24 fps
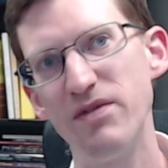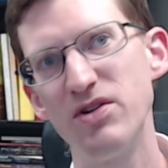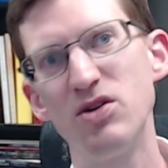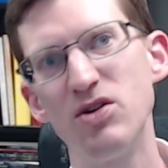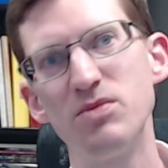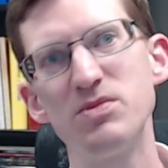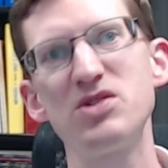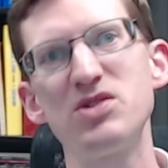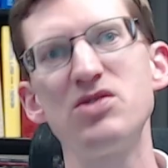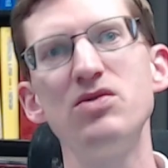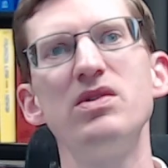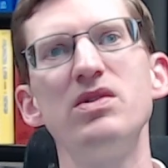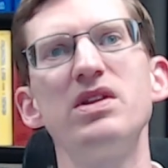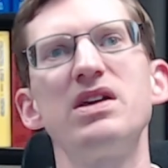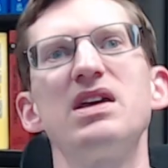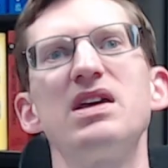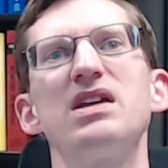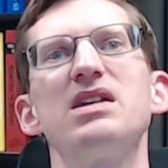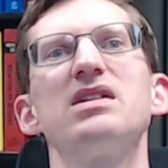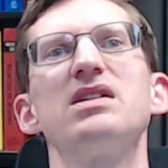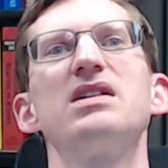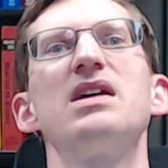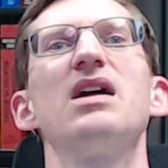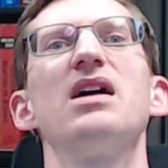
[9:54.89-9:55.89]
homeschooling
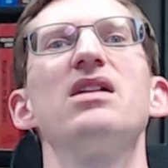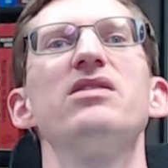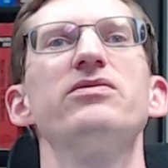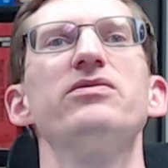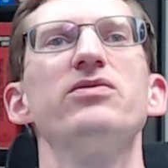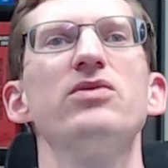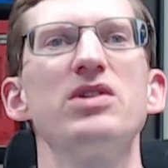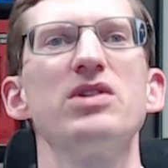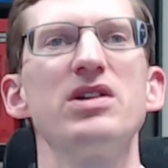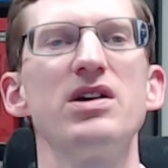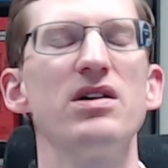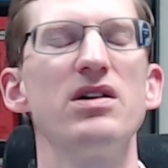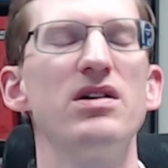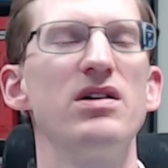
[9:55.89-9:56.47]
in California.